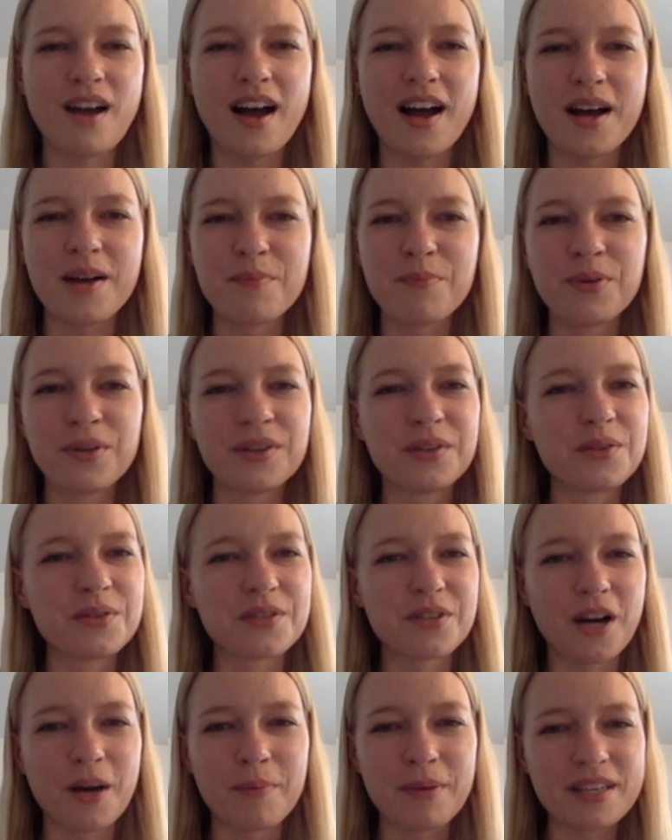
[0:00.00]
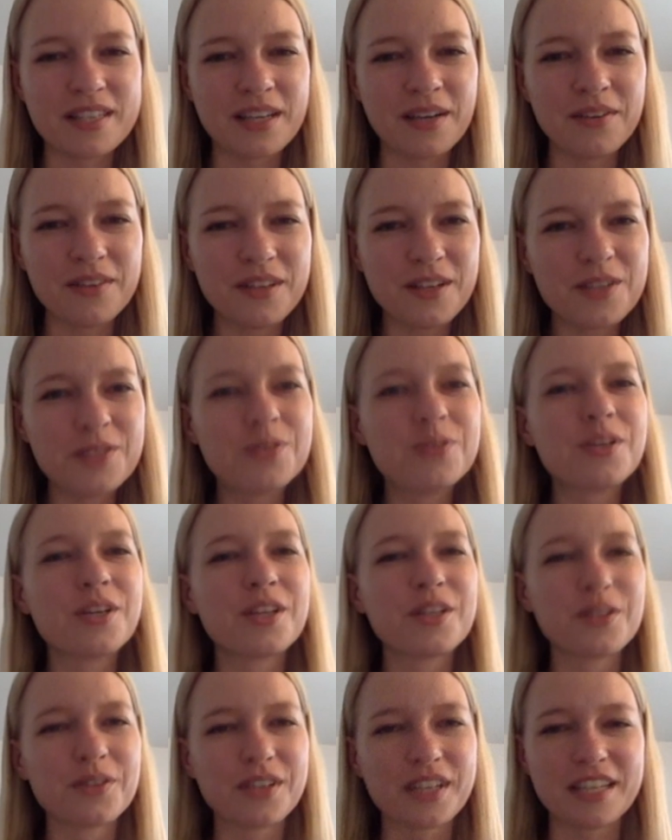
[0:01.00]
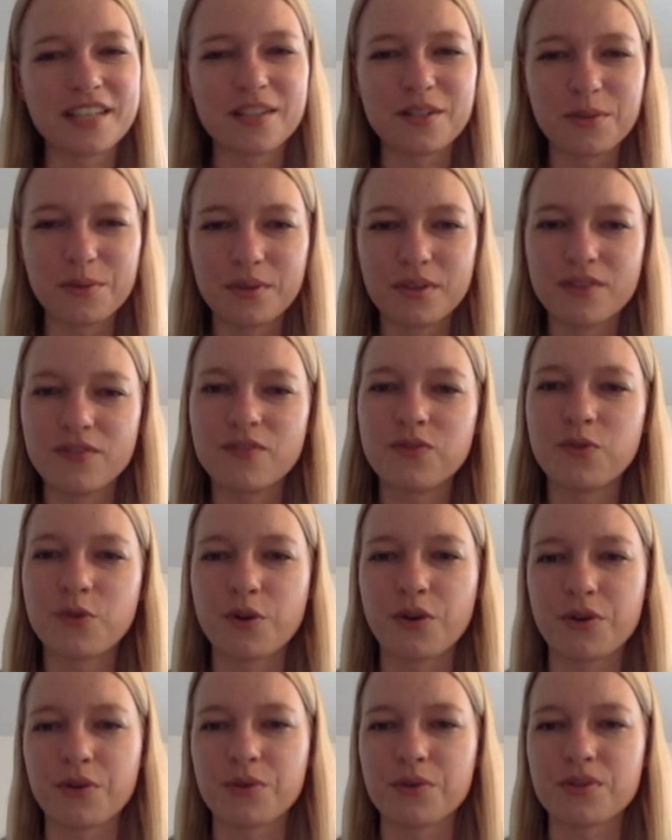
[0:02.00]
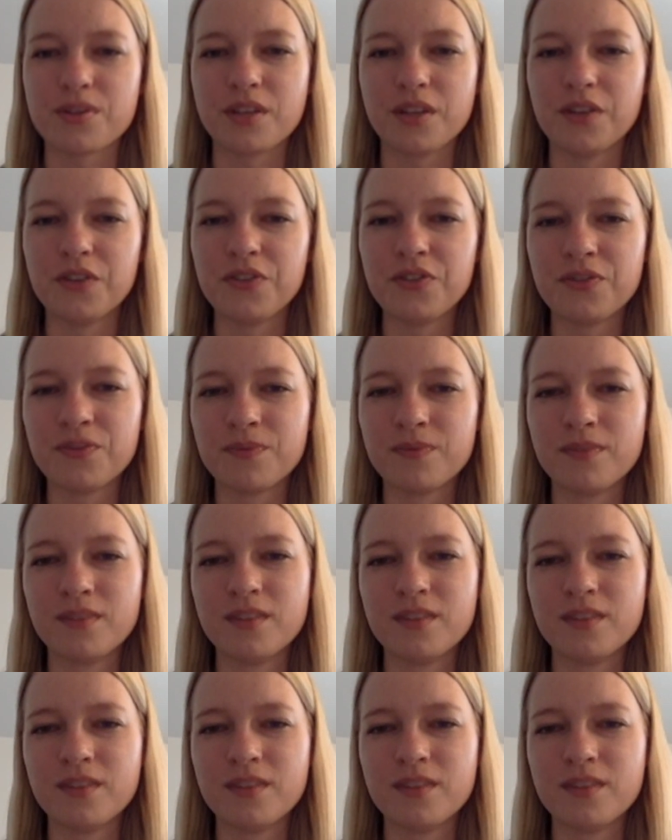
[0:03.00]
I put those topics out there so you can look into it for yourself.